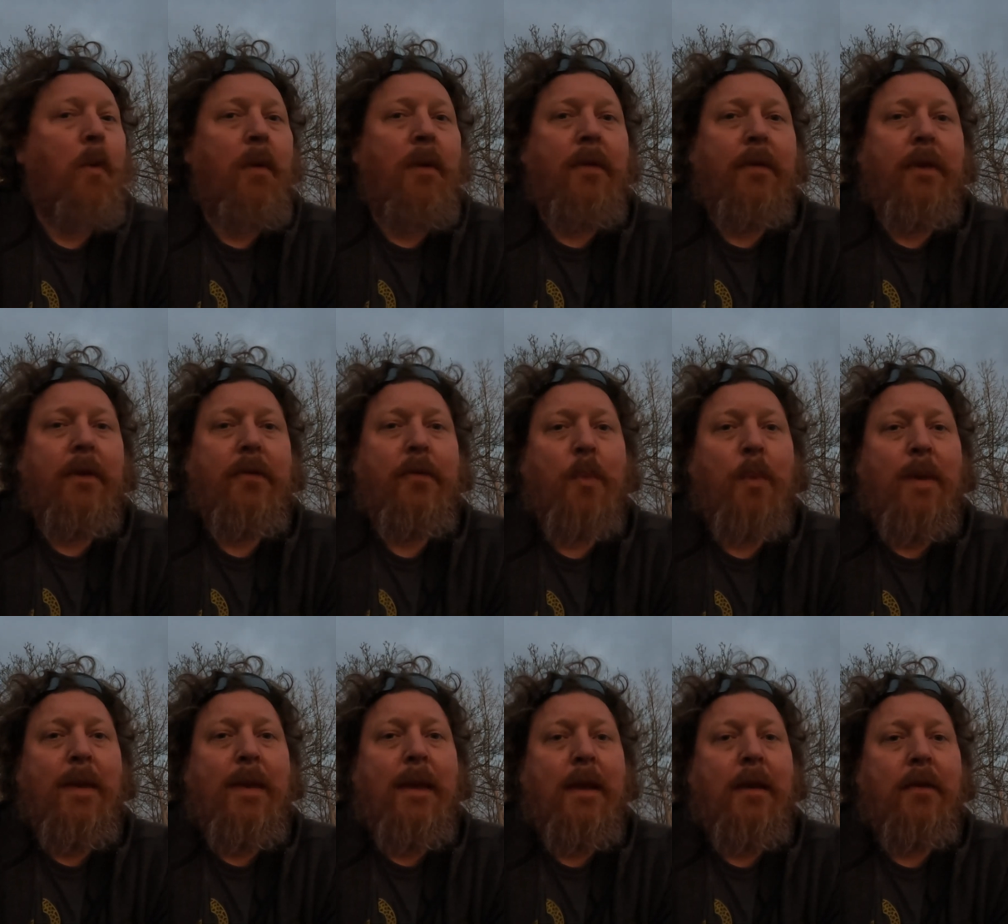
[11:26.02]
This
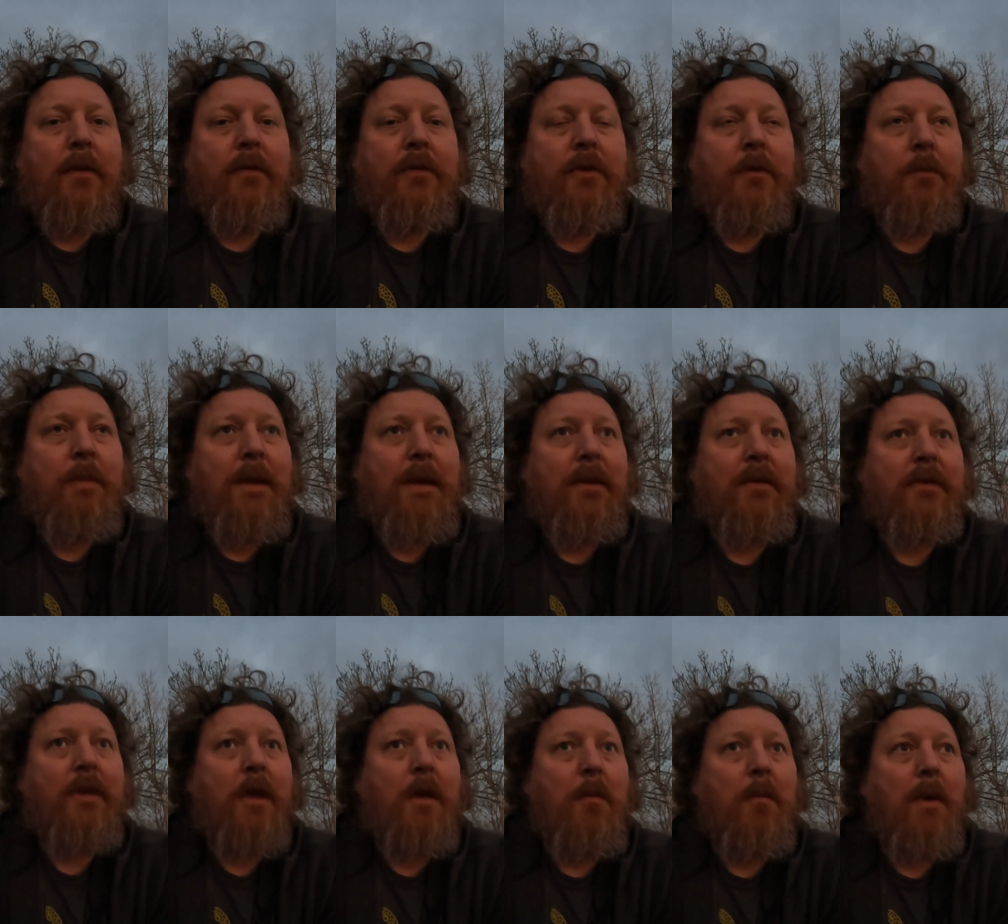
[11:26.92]
weekend should be
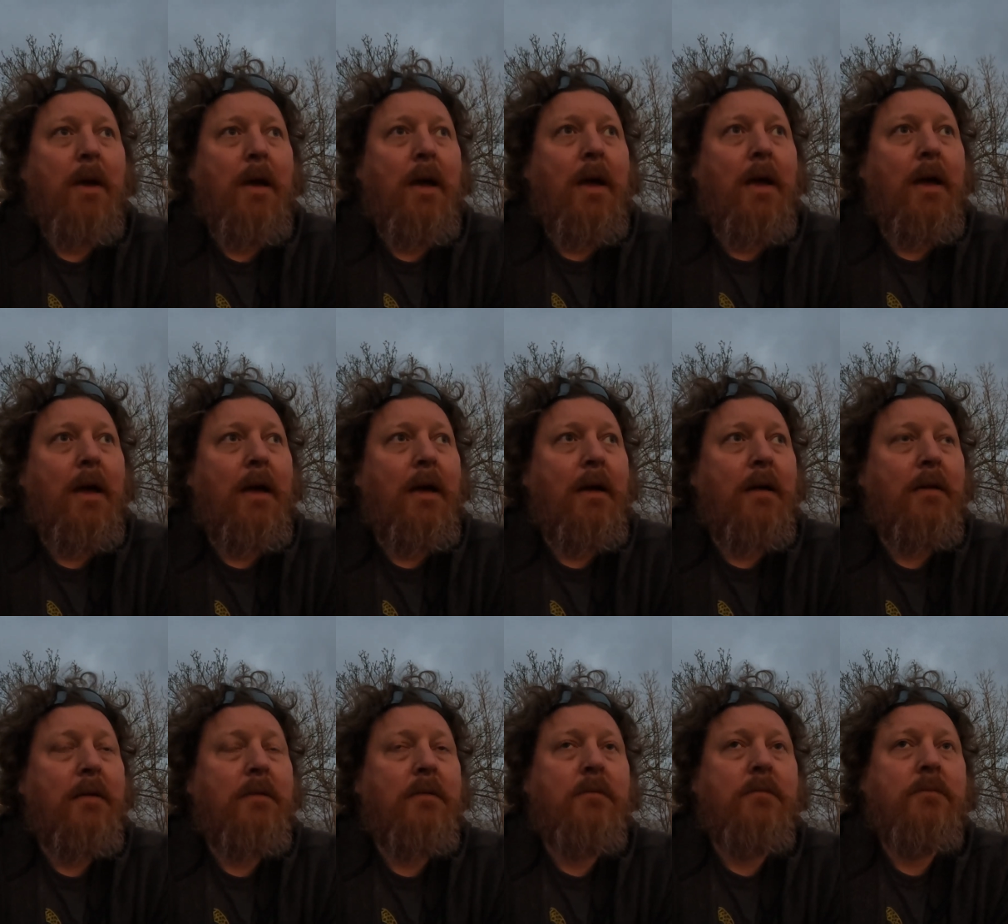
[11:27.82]
some
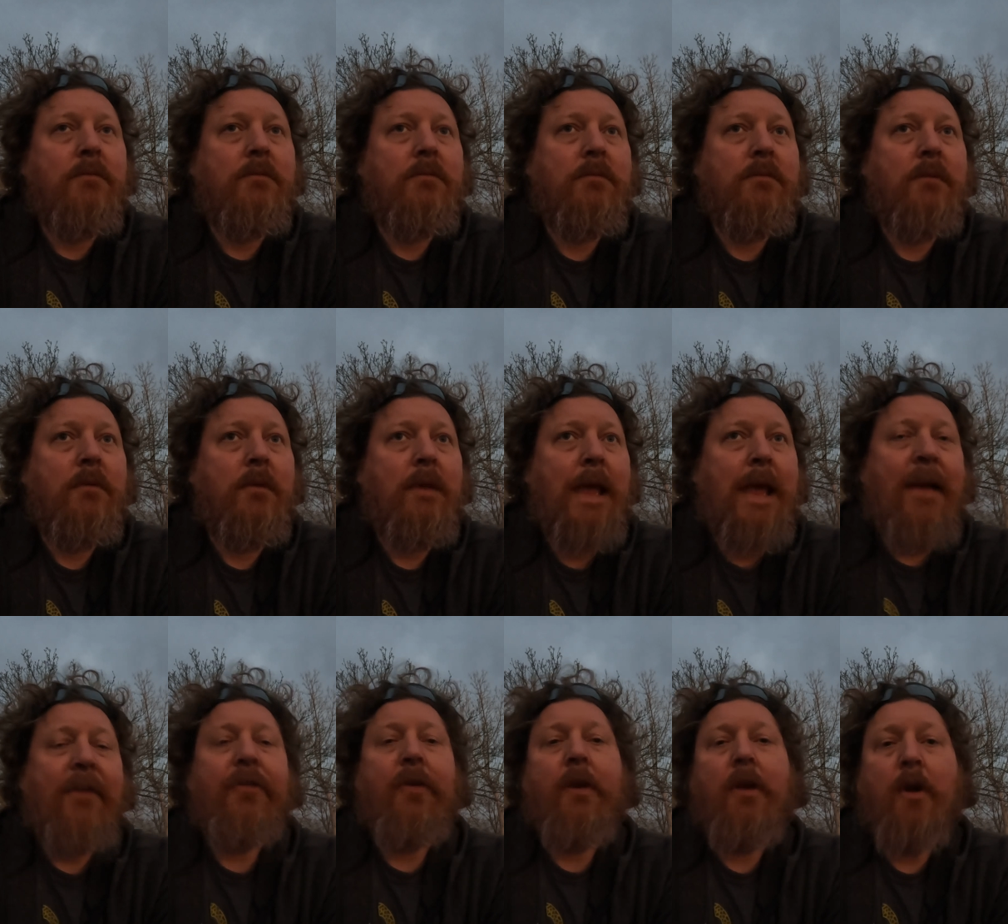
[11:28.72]

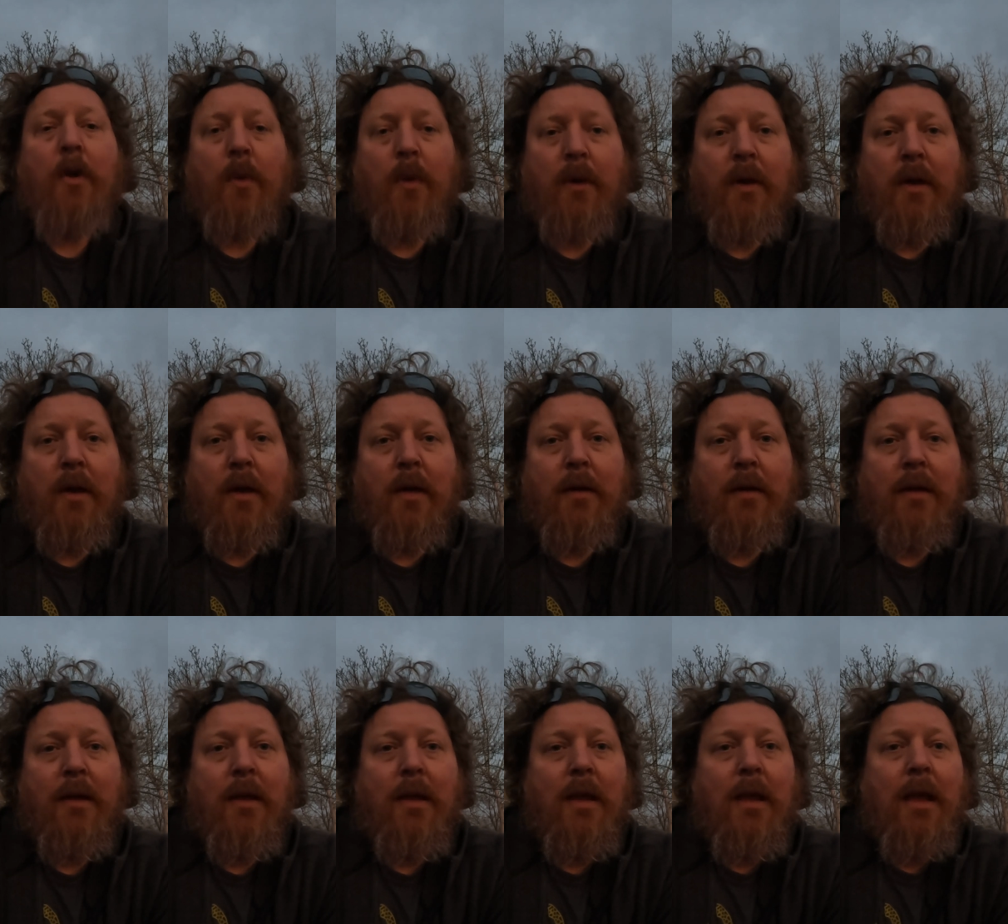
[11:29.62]
hatching going on.
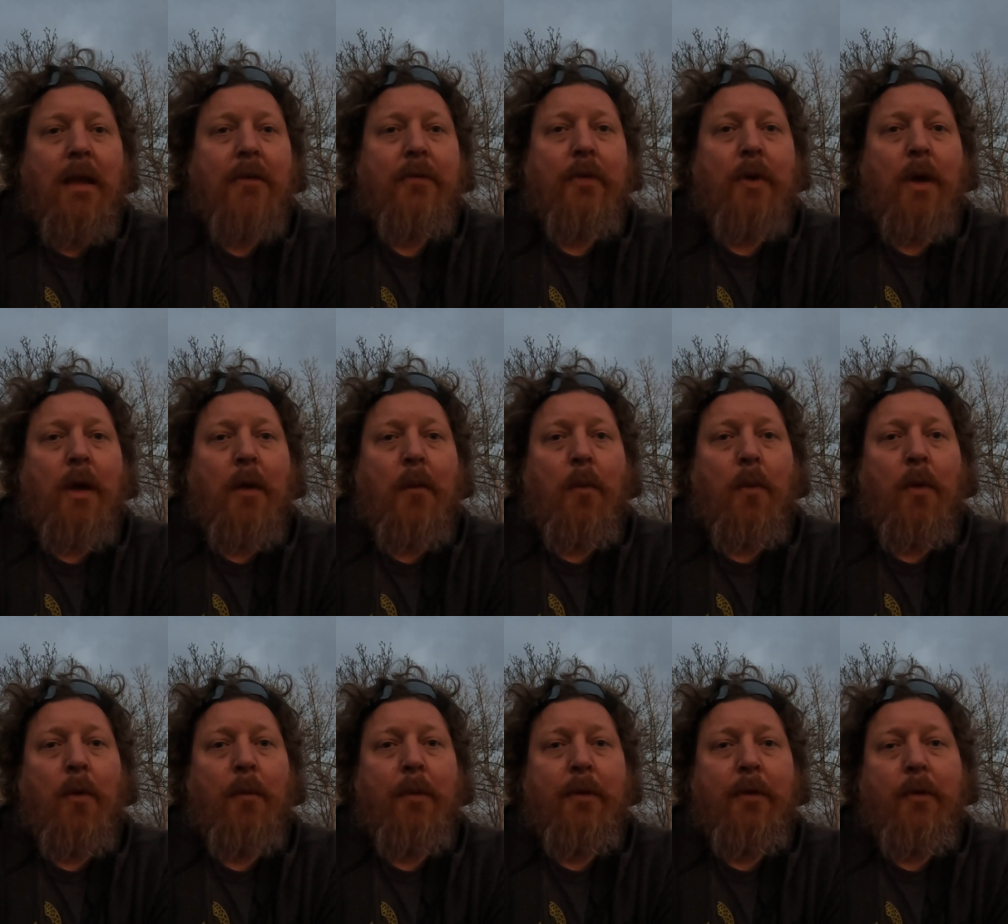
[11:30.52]
So I
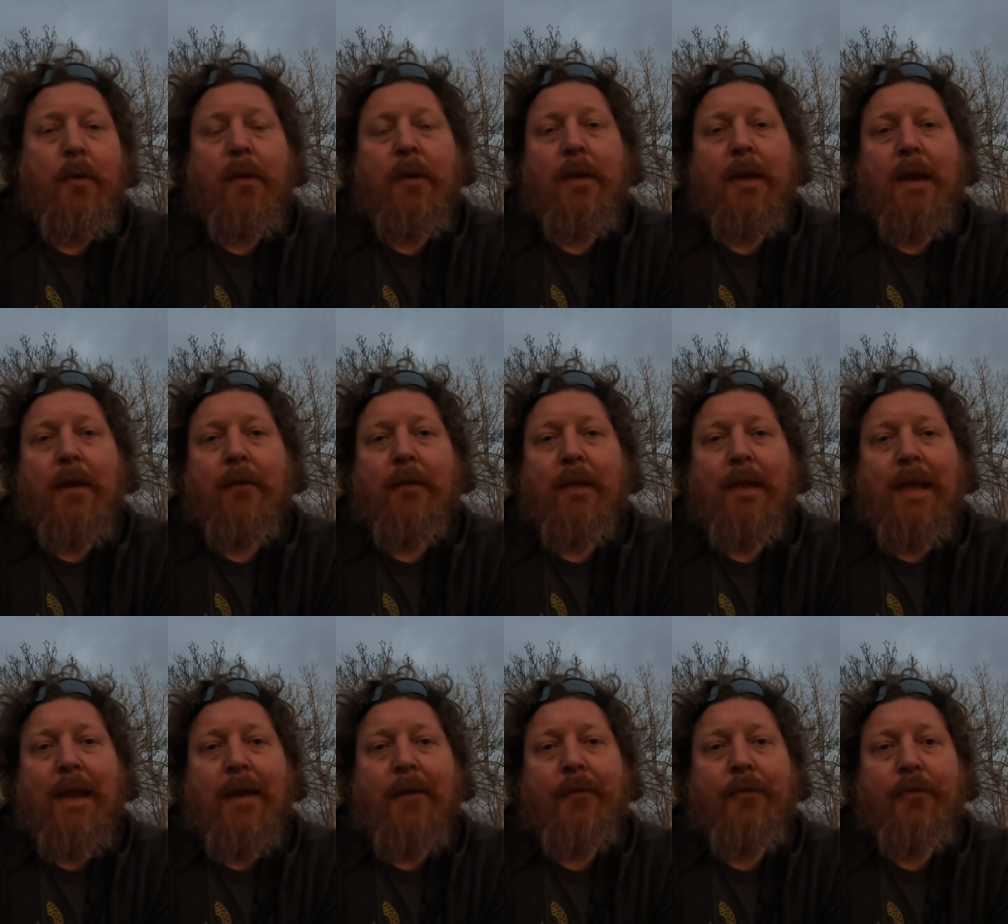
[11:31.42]
will be doing kind of a
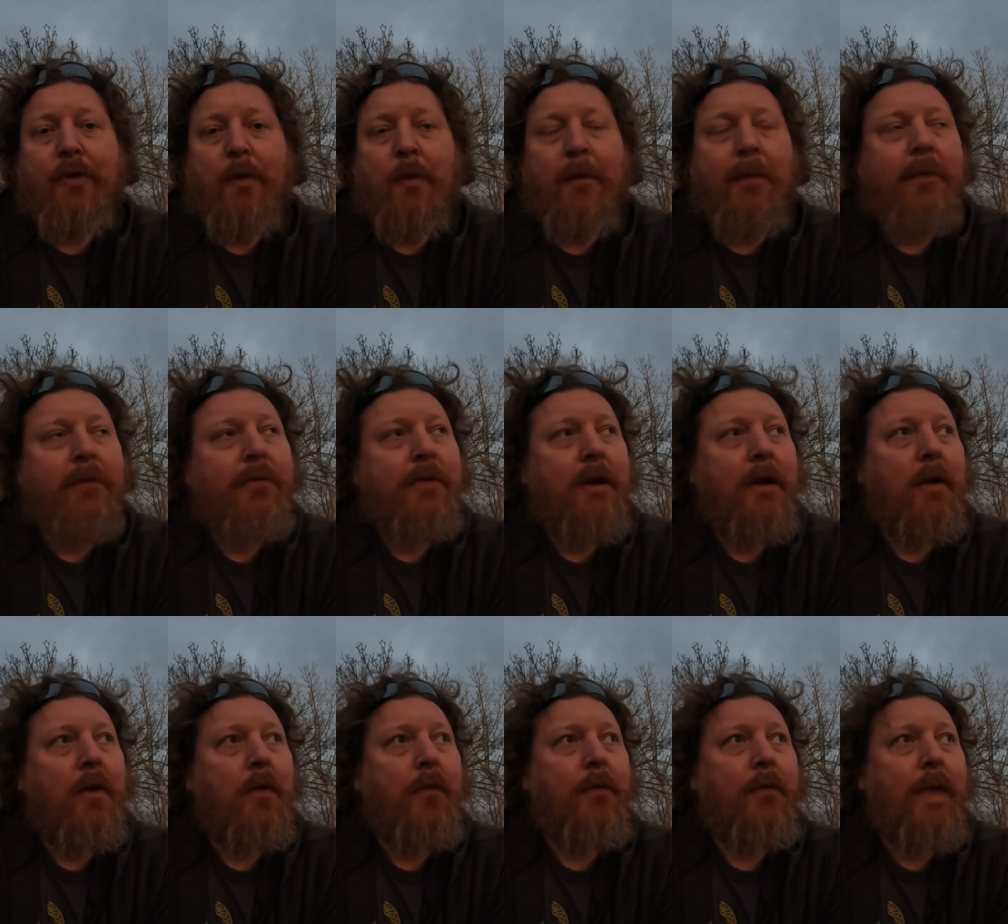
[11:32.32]
live stream on this
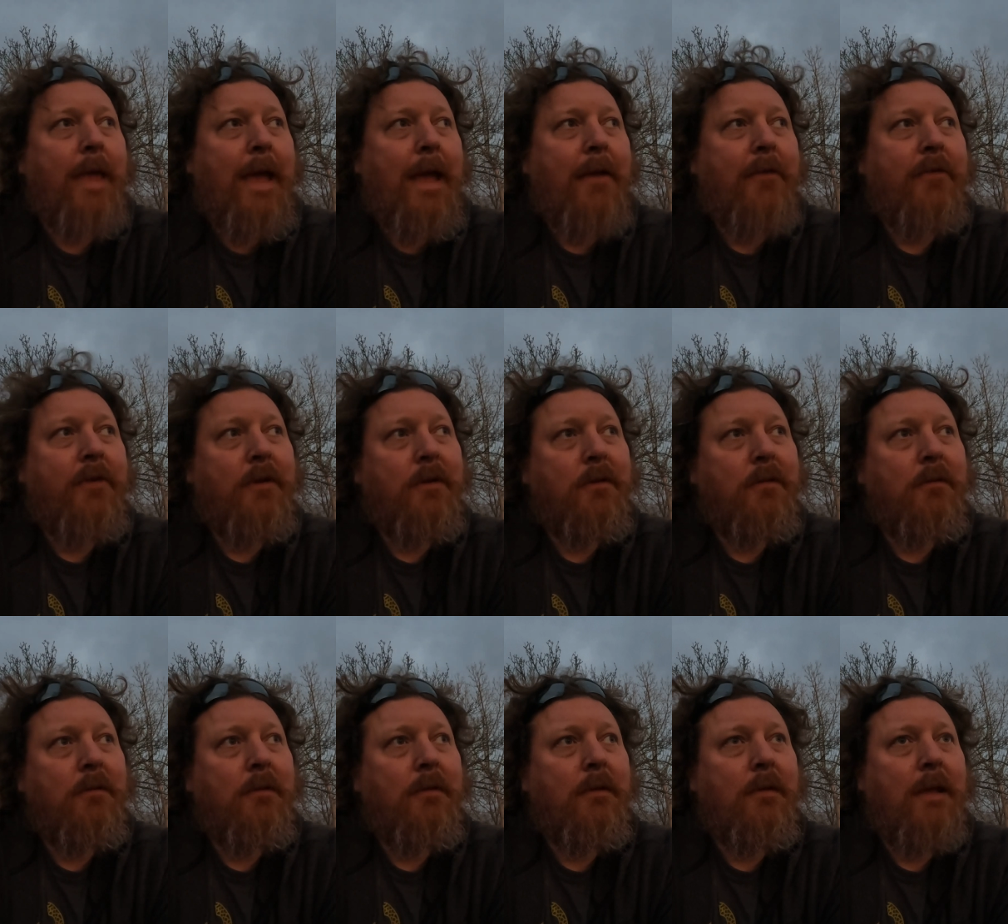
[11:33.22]
channel of the
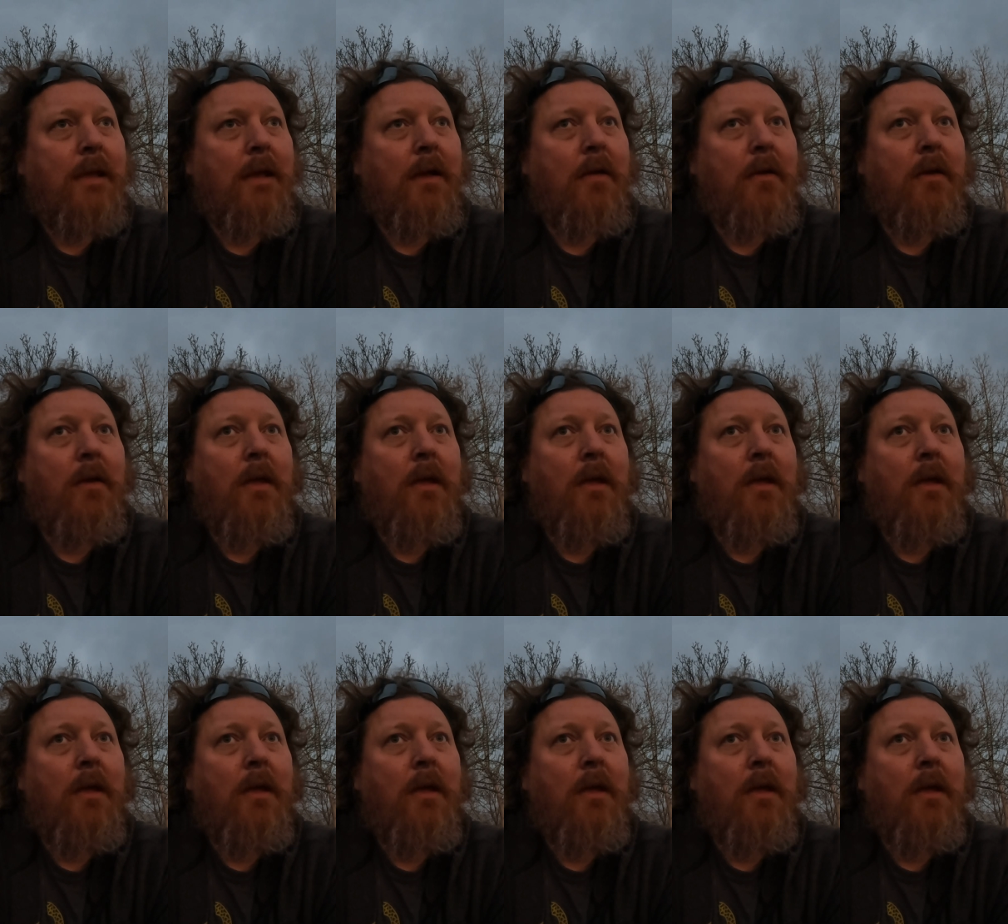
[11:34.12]
hatching now.